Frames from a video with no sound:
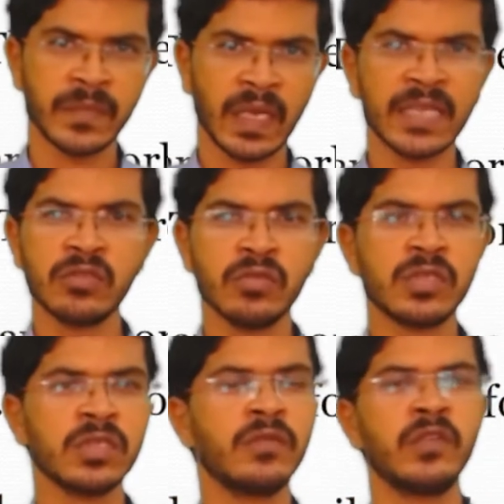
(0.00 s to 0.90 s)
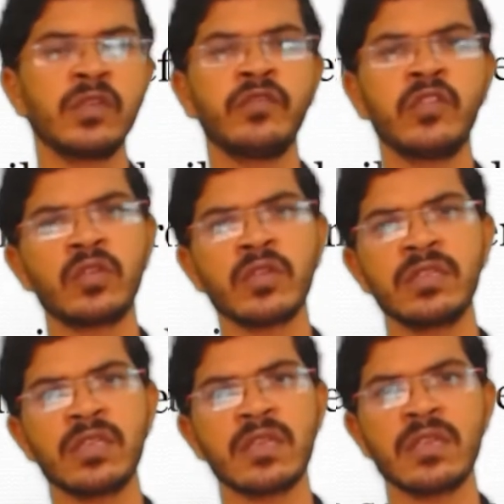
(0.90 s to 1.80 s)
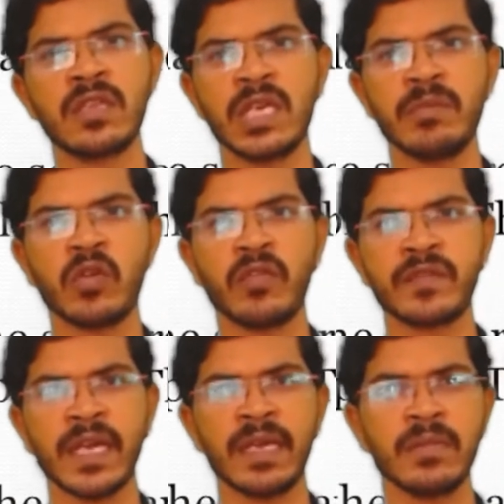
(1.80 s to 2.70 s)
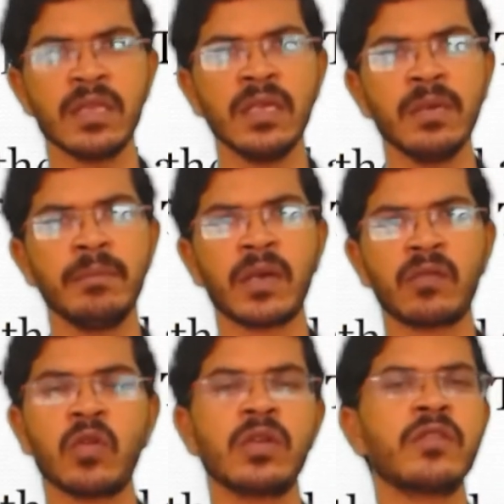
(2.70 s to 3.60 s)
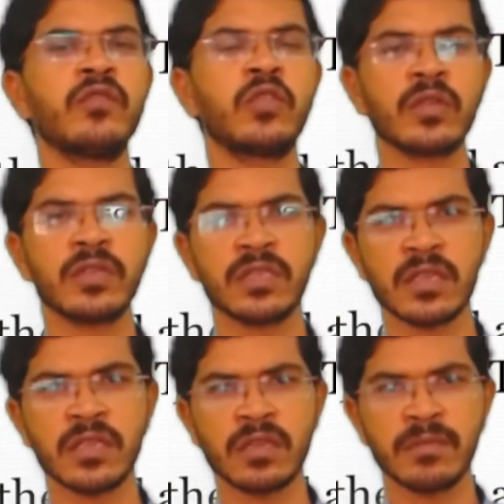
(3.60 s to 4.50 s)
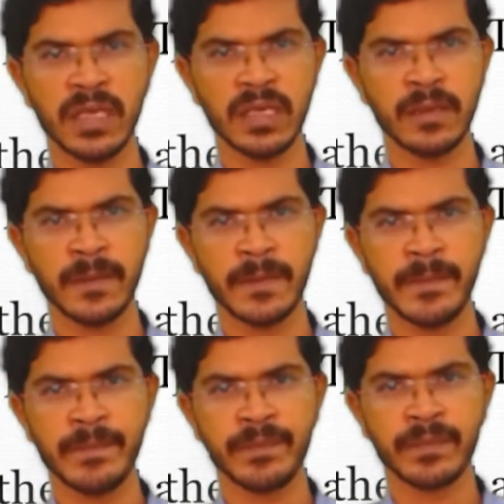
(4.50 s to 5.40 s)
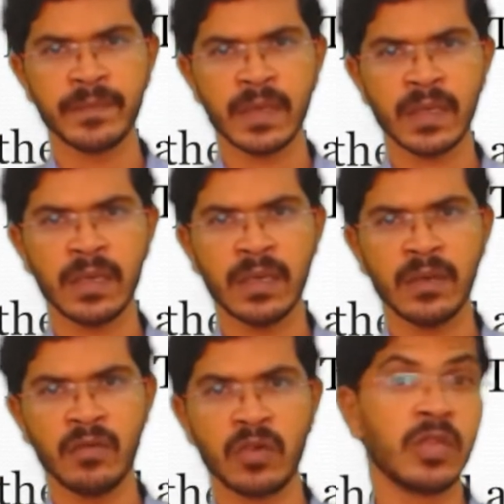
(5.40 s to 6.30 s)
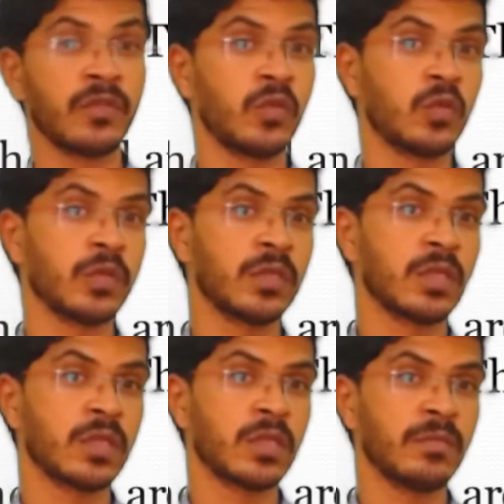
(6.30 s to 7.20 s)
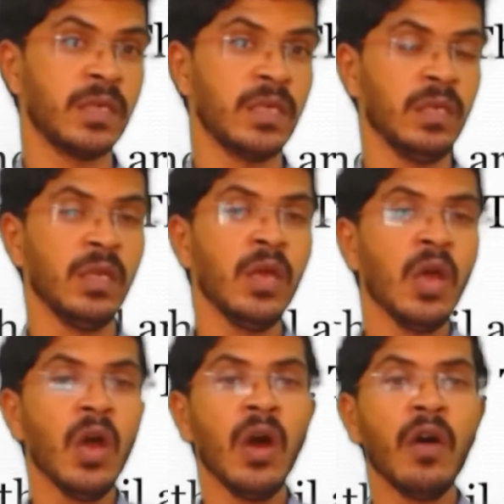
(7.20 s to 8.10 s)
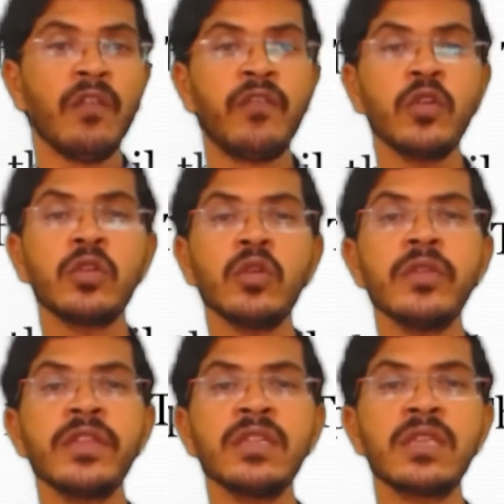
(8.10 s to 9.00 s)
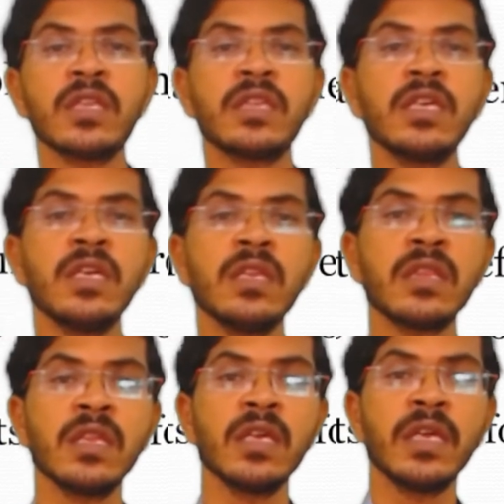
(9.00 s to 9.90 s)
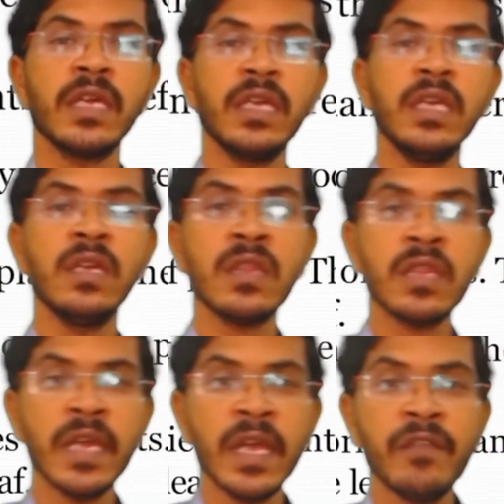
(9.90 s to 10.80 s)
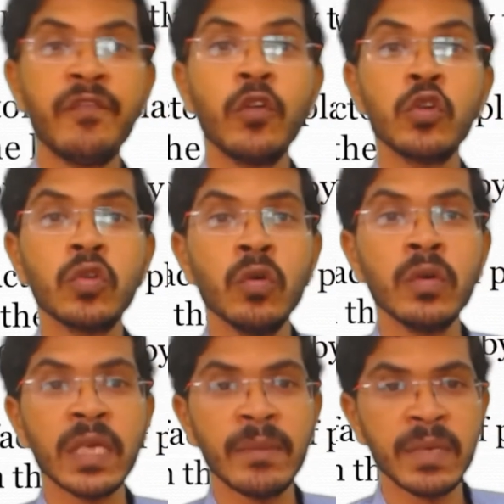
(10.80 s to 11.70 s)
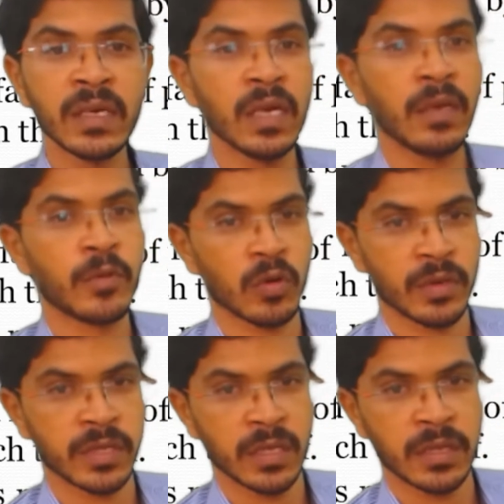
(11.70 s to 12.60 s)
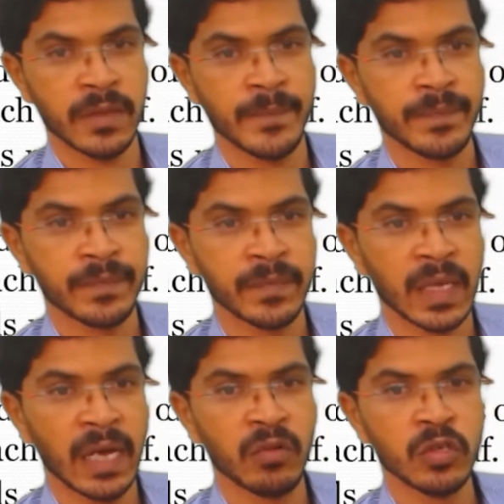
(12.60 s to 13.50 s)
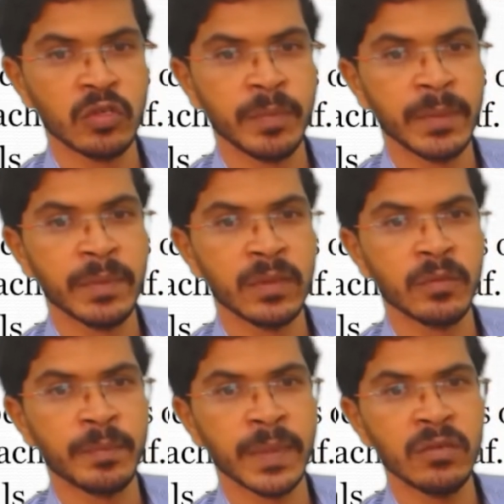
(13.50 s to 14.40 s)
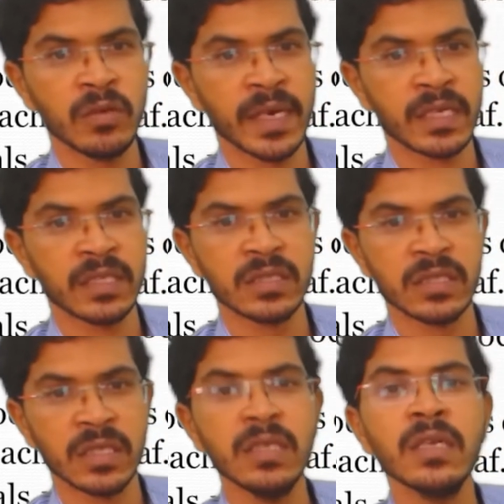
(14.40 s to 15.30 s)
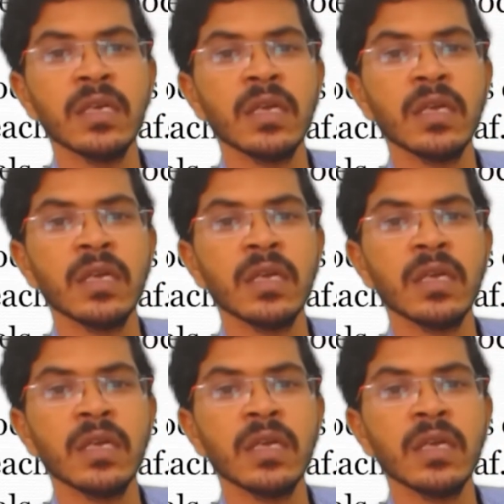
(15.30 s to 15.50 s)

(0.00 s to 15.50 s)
I used the word photosynthesis a number of times, but what does photosynthesis mean? What does photosynthesis mean? Photosynthesis is a photochemical process. I want you people to pay your attention.